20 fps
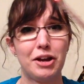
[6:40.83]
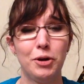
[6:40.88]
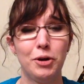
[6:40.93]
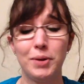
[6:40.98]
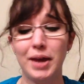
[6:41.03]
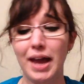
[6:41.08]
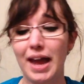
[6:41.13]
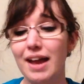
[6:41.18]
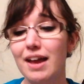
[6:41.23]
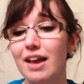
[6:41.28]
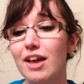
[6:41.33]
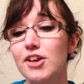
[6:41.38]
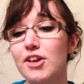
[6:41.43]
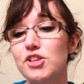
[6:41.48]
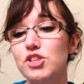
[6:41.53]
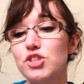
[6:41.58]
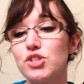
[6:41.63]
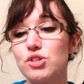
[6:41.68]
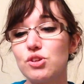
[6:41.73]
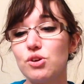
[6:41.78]
Okay,
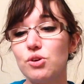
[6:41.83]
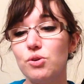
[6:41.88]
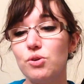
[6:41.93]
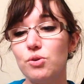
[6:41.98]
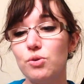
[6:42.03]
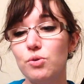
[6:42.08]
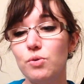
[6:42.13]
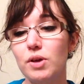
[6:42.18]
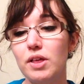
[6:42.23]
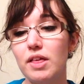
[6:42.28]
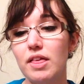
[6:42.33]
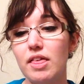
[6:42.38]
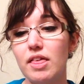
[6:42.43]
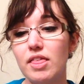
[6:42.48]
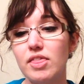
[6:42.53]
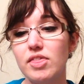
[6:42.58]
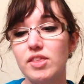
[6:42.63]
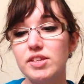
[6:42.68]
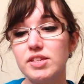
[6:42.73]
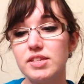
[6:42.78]
so
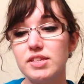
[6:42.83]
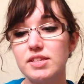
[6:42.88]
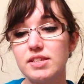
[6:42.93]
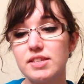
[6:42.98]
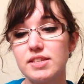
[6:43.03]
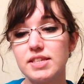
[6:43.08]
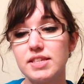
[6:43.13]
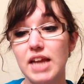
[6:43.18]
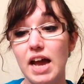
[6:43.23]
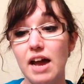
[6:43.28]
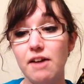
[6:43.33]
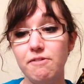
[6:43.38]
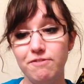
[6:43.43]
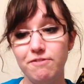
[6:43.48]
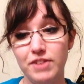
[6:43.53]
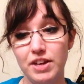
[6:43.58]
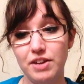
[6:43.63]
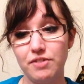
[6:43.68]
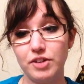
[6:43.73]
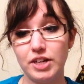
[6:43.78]
this is a staff
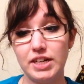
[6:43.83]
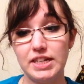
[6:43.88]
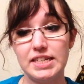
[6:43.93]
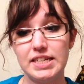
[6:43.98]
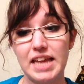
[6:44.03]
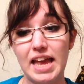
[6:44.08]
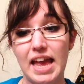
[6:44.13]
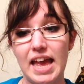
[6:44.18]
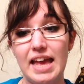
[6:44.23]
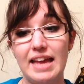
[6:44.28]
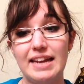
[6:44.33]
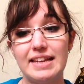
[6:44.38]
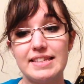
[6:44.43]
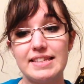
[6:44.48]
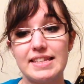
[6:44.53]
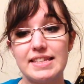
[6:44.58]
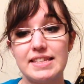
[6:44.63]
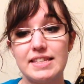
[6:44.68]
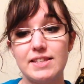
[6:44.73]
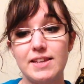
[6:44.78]
favorite, and it
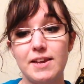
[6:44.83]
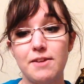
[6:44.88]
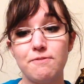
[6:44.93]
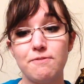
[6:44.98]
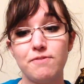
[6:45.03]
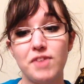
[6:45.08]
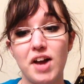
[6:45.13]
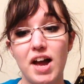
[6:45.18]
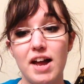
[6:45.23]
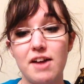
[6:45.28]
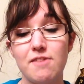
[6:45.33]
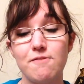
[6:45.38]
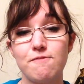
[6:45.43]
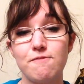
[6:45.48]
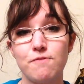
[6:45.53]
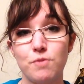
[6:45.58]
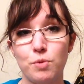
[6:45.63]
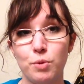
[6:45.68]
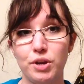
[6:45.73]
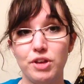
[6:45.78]
says it's a
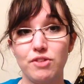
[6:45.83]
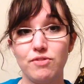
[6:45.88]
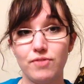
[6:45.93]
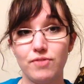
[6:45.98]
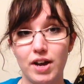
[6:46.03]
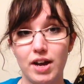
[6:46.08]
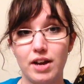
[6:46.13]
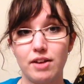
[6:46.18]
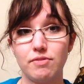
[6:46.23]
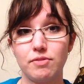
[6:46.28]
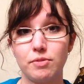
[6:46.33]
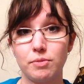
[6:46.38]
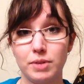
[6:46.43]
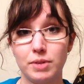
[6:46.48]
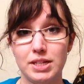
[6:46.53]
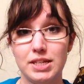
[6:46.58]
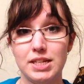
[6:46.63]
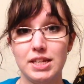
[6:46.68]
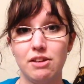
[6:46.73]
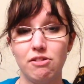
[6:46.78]
$5.45
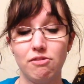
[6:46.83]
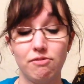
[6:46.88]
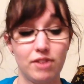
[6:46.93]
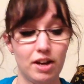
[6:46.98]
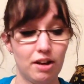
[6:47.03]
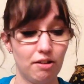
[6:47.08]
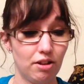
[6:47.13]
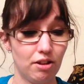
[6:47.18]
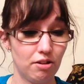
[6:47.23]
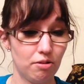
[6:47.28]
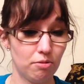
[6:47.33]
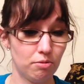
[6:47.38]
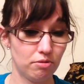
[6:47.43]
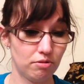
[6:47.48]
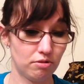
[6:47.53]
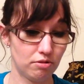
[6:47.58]
retail value.